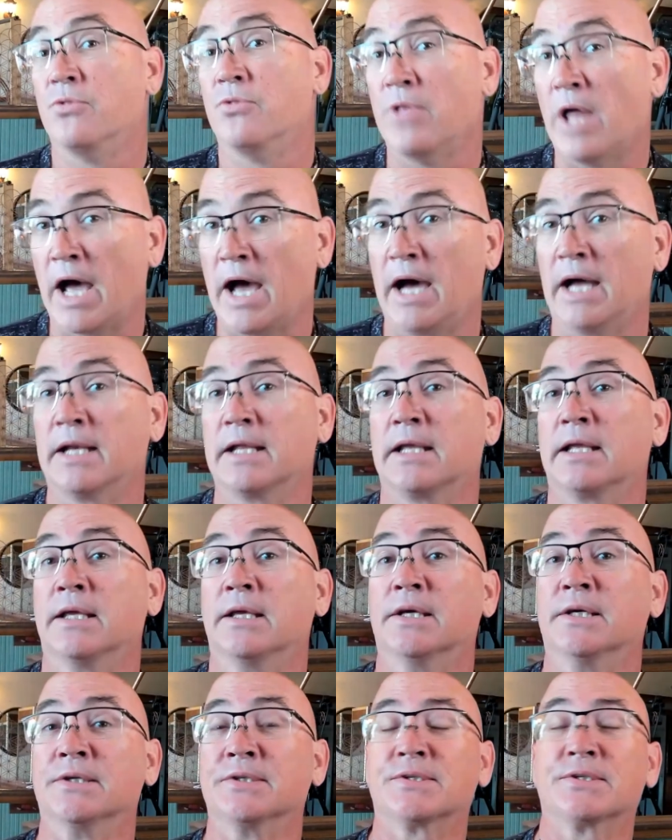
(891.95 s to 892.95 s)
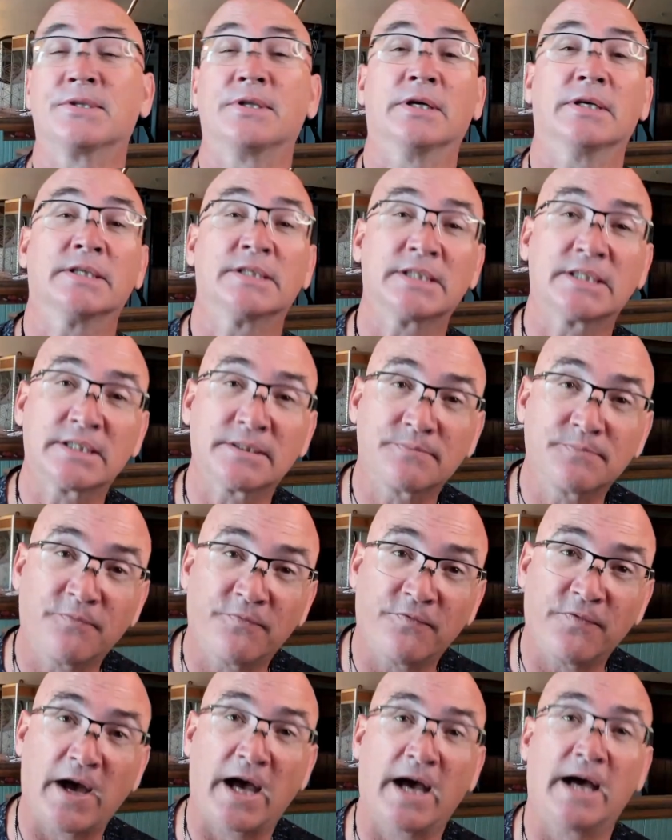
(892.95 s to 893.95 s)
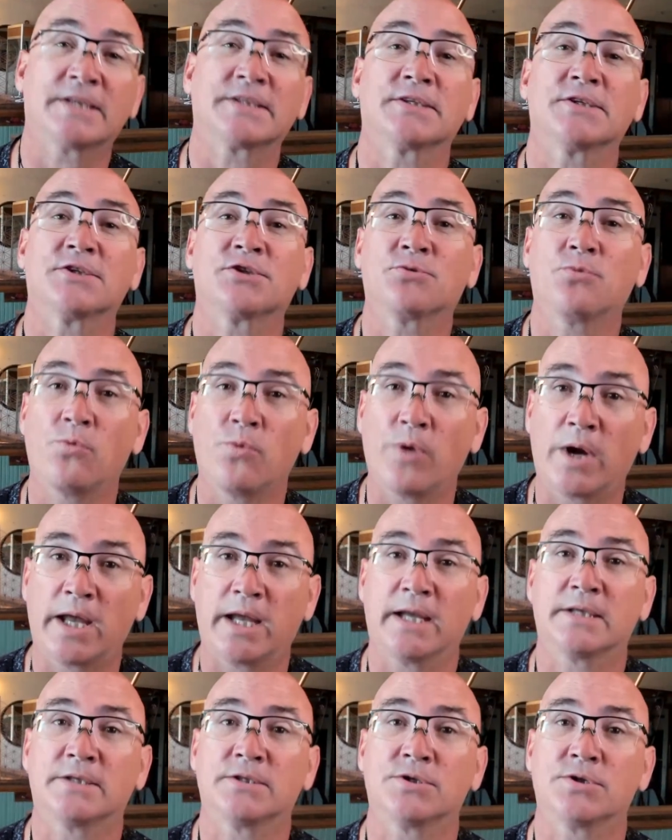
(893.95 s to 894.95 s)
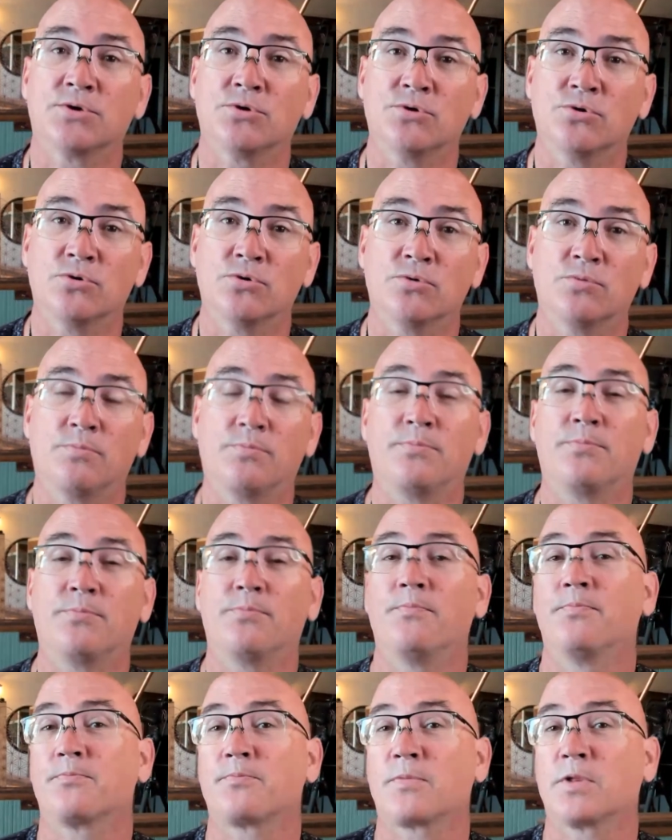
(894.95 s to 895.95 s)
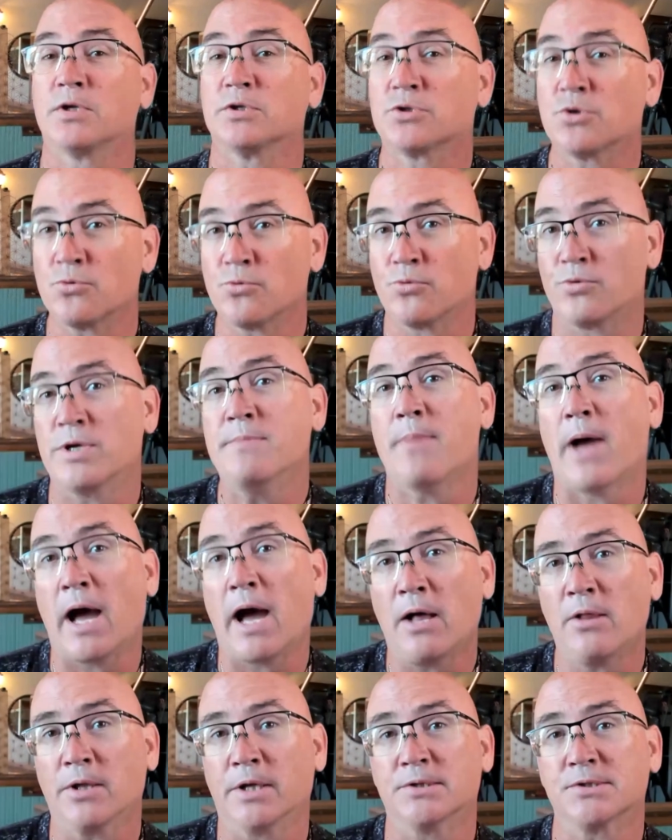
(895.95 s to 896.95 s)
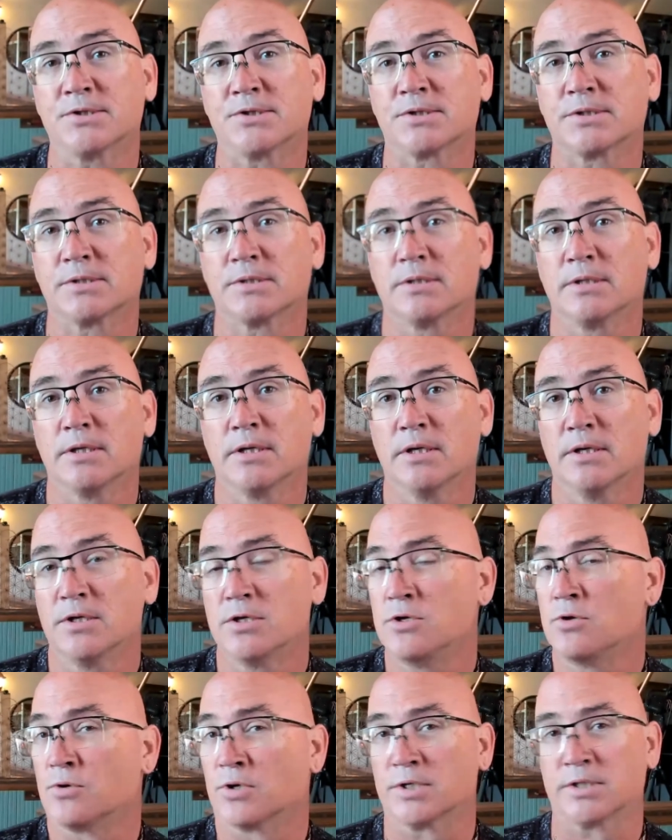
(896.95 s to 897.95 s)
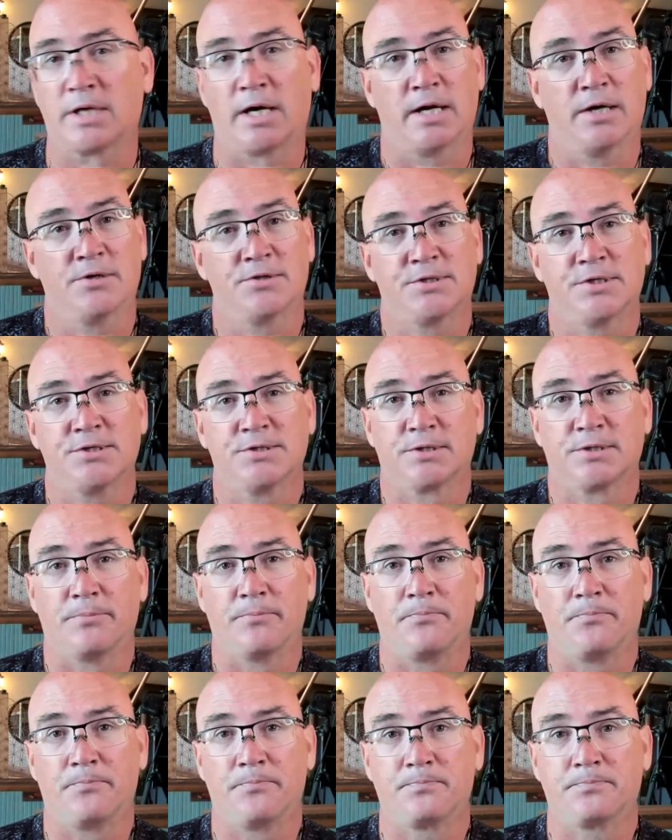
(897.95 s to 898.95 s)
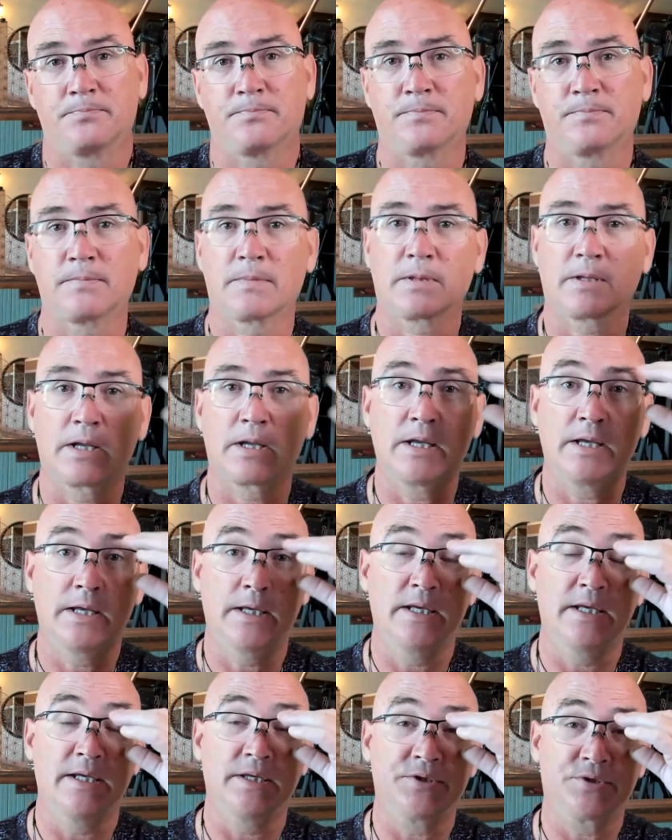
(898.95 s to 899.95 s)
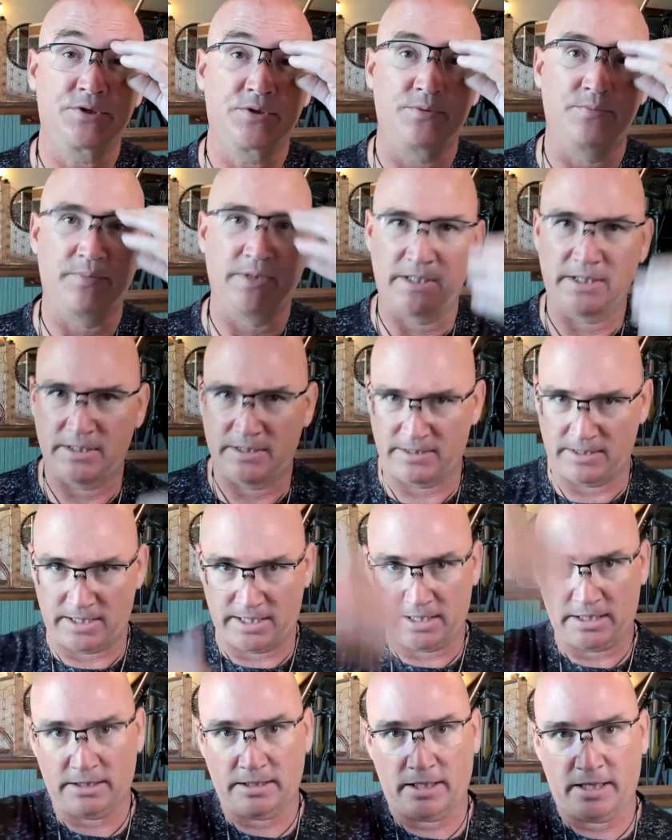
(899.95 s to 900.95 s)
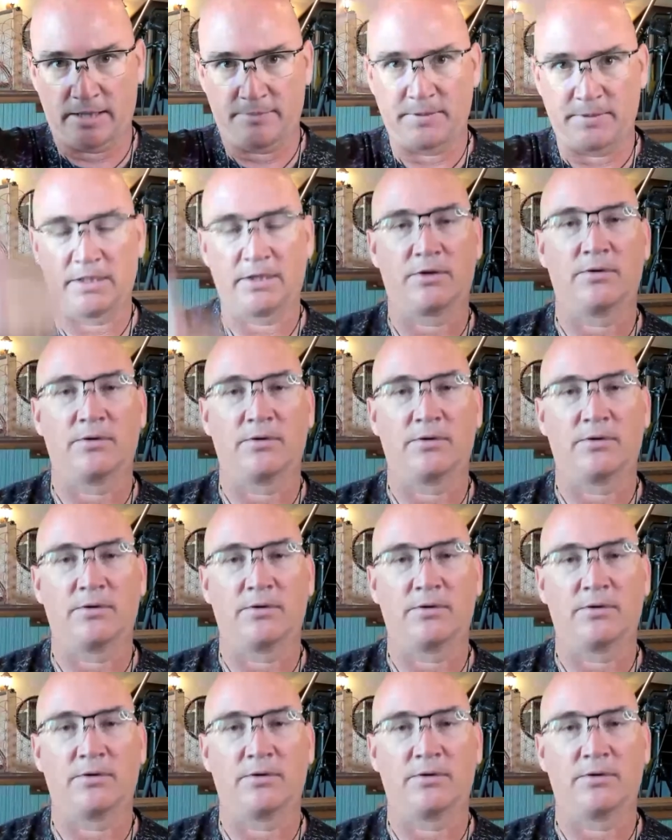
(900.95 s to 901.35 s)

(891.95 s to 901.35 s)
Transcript: that is the fastest way to to rebalance your entire system is to be in alignment,